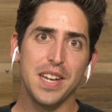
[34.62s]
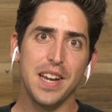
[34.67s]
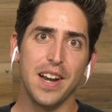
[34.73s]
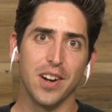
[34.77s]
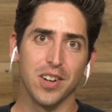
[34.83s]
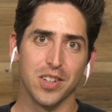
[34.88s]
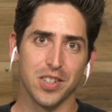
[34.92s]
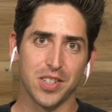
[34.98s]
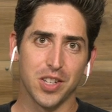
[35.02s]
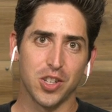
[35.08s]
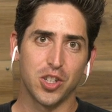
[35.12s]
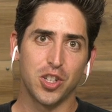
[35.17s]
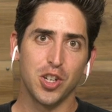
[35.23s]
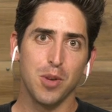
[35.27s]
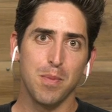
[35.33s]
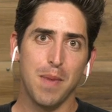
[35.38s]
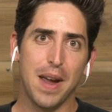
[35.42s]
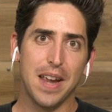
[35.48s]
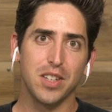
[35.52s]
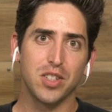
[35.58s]
years, the
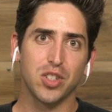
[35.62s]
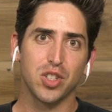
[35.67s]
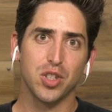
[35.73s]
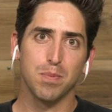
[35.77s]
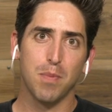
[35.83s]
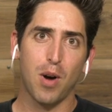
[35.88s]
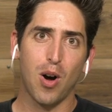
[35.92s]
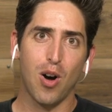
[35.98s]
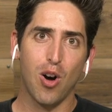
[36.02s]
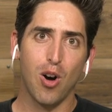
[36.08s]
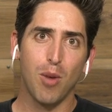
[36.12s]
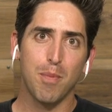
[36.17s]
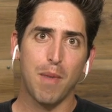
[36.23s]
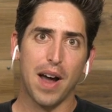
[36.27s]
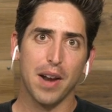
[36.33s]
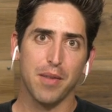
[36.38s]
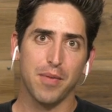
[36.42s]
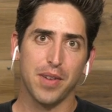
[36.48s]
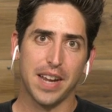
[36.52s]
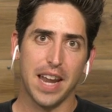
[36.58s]
shoe made small
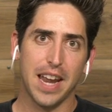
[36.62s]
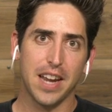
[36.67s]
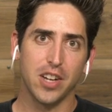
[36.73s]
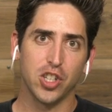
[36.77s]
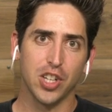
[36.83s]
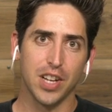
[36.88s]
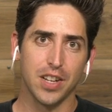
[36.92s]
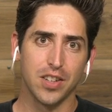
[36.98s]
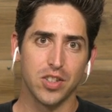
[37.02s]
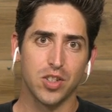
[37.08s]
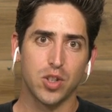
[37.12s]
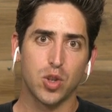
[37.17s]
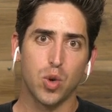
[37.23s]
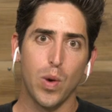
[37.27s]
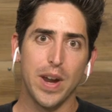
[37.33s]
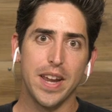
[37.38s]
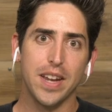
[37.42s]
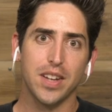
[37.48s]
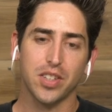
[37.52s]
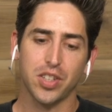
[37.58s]
modifications,
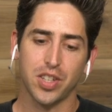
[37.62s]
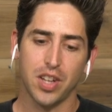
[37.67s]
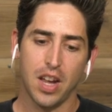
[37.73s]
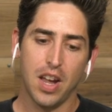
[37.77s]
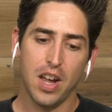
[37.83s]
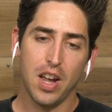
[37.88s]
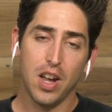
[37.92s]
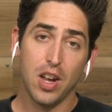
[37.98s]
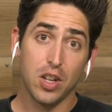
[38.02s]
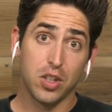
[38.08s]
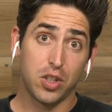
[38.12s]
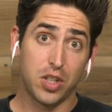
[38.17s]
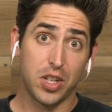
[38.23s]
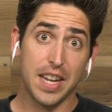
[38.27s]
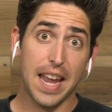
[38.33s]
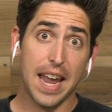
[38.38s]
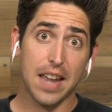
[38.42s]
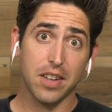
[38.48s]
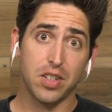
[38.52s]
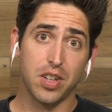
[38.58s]
tweaks to
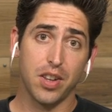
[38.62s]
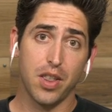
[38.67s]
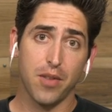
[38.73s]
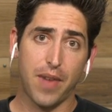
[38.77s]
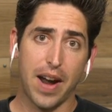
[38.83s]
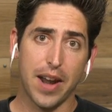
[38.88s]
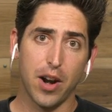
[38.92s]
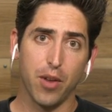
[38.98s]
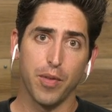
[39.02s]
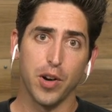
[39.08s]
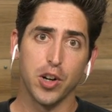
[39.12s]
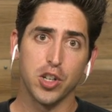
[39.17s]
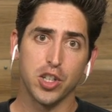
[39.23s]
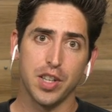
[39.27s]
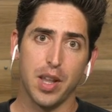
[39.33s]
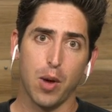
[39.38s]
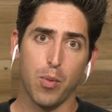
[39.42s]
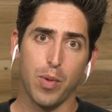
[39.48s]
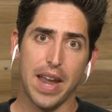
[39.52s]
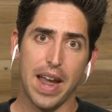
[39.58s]
get to the final
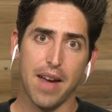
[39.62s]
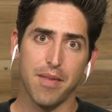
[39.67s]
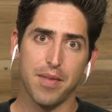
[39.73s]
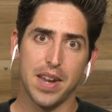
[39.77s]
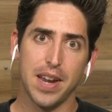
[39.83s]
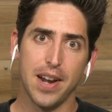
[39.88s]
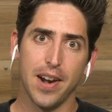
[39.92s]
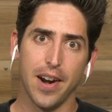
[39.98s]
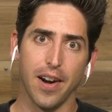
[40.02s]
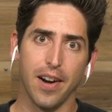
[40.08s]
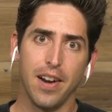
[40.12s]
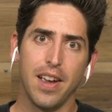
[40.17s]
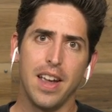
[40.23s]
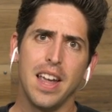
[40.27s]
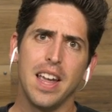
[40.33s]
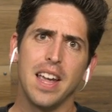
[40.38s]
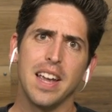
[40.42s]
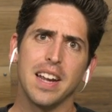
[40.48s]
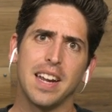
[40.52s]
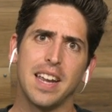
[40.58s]
version that we have here.
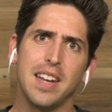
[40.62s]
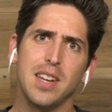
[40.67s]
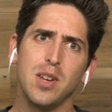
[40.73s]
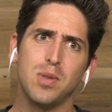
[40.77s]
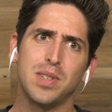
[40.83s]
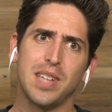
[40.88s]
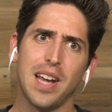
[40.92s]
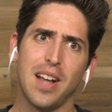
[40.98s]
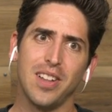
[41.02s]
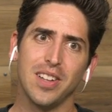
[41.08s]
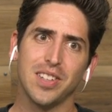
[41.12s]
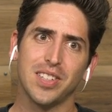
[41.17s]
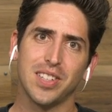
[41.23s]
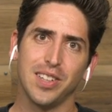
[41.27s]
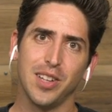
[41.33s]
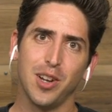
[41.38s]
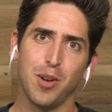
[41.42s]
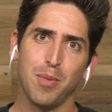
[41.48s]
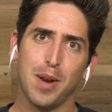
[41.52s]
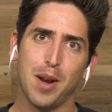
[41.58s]
Can you tell us a
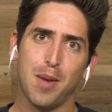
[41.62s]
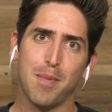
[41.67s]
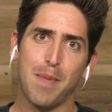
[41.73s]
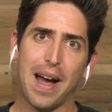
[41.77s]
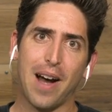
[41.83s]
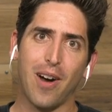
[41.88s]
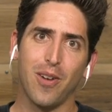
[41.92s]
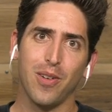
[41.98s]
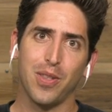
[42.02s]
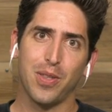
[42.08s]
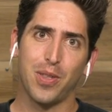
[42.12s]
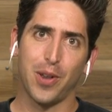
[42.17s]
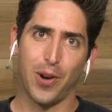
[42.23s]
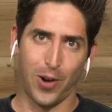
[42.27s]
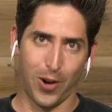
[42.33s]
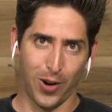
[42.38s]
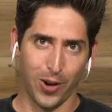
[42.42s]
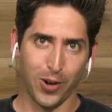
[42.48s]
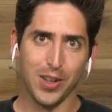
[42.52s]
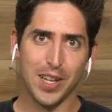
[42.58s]
little bit about the
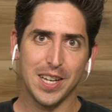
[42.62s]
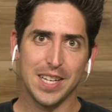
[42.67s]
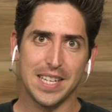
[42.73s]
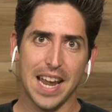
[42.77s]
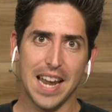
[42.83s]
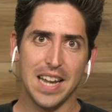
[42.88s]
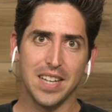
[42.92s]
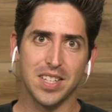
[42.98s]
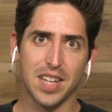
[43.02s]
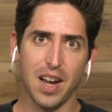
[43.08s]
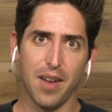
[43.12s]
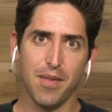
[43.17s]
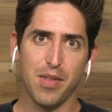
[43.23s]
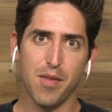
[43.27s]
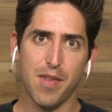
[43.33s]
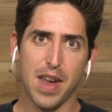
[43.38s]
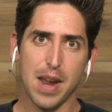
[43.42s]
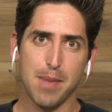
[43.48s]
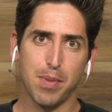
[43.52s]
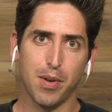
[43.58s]
early days of the
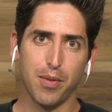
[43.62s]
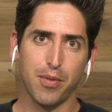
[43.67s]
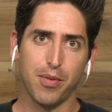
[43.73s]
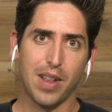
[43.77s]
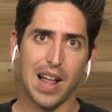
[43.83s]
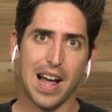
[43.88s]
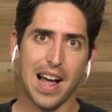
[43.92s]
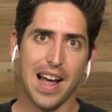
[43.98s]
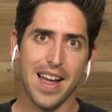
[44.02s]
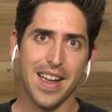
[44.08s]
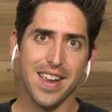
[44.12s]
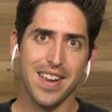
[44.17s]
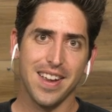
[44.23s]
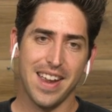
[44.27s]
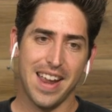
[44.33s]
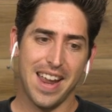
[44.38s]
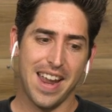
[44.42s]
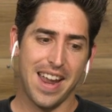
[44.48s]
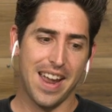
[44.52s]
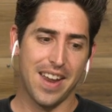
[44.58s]
Vaporfly
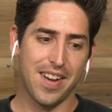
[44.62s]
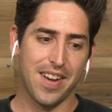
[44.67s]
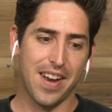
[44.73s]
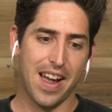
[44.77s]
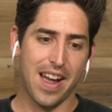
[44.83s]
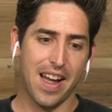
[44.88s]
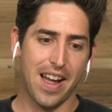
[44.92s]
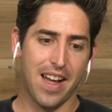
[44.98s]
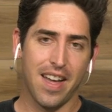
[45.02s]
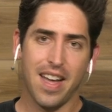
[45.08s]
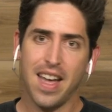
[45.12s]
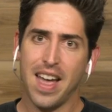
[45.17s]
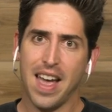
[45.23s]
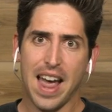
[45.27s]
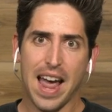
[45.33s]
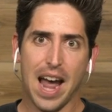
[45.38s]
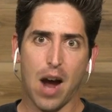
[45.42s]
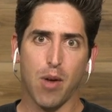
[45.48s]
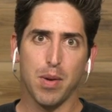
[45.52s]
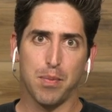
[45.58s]
and uh,
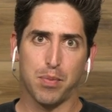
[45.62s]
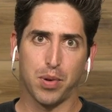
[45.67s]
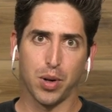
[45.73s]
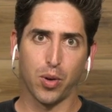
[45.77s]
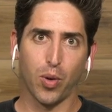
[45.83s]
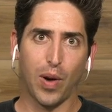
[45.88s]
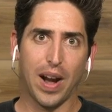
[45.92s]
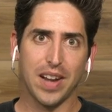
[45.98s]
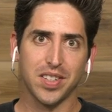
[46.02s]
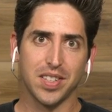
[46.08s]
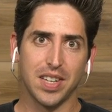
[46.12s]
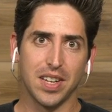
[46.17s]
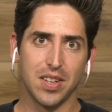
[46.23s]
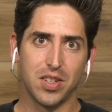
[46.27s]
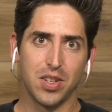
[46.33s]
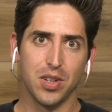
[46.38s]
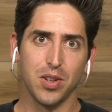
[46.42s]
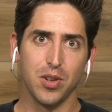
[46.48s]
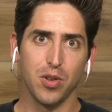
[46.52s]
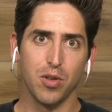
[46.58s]
how it progressed
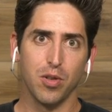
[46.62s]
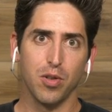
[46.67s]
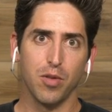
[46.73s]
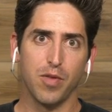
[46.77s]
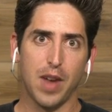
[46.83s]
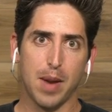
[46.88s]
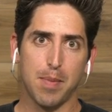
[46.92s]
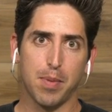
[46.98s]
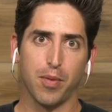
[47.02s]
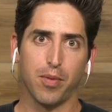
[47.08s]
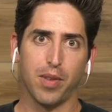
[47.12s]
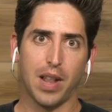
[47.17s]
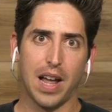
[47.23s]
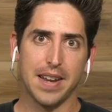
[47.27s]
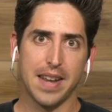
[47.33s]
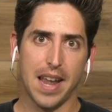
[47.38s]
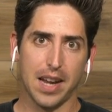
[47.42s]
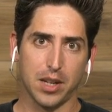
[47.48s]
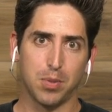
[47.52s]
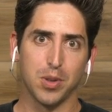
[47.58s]
into
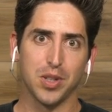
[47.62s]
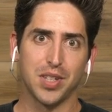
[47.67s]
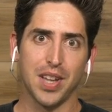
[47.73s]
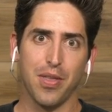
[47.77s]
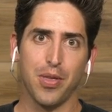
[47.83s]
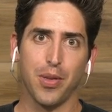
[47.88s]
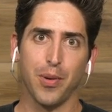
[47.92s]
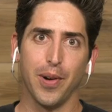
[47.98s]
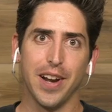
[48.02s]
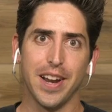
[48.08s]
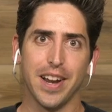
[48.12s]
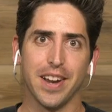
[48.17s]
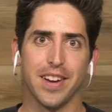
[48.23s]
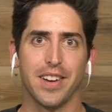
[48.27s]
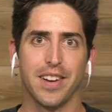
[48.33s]
Vaporfly Next Percent 3?